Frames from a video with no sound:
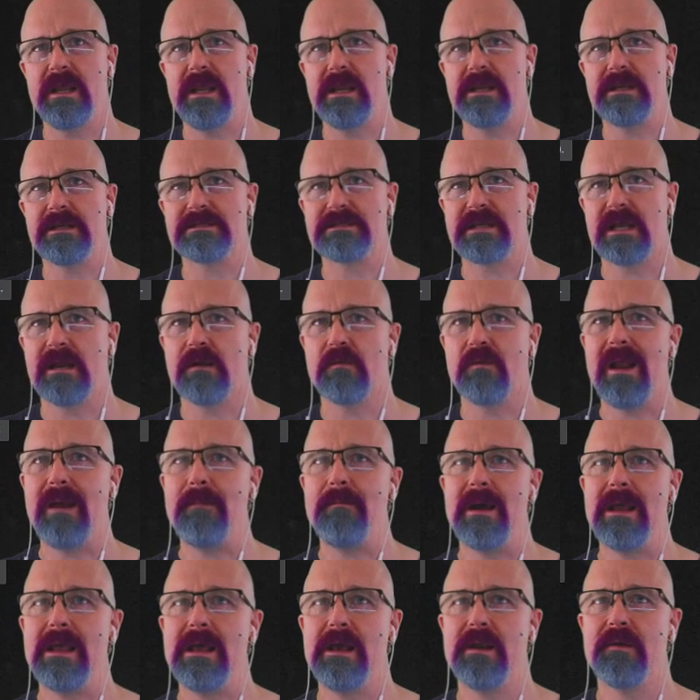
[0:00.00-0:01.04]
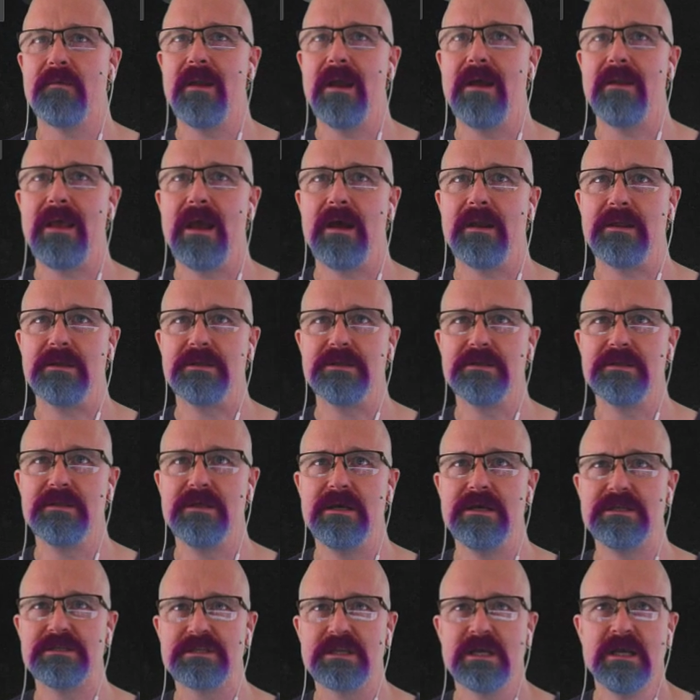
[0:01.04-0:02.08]
because I got to wrap my head around how to do
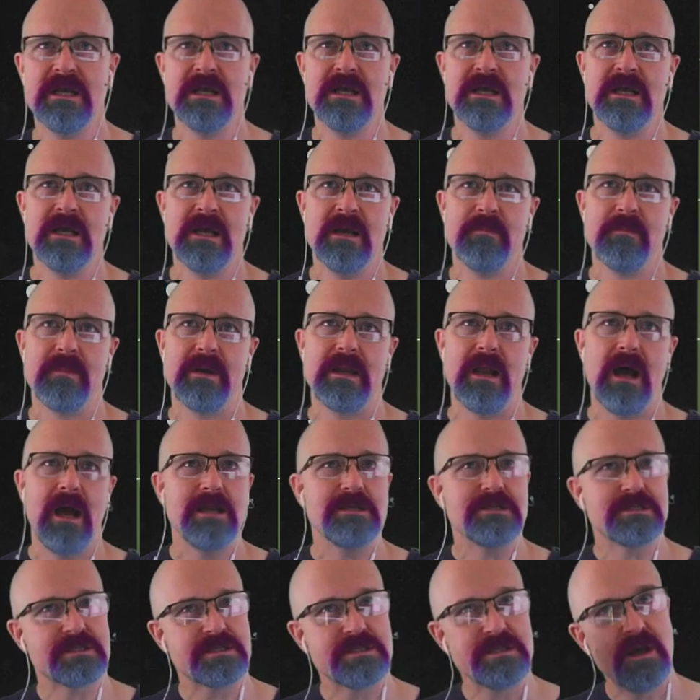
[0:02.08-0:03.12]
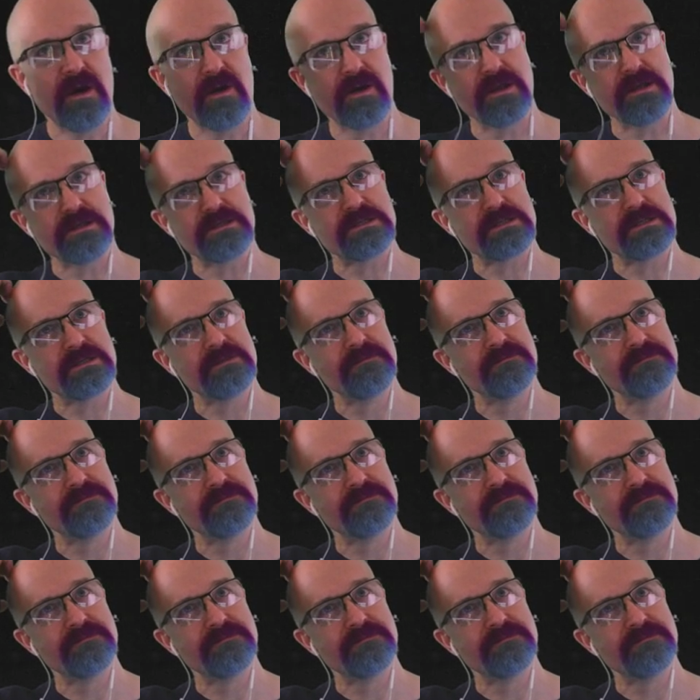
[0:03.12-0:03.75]
this. But I just noticed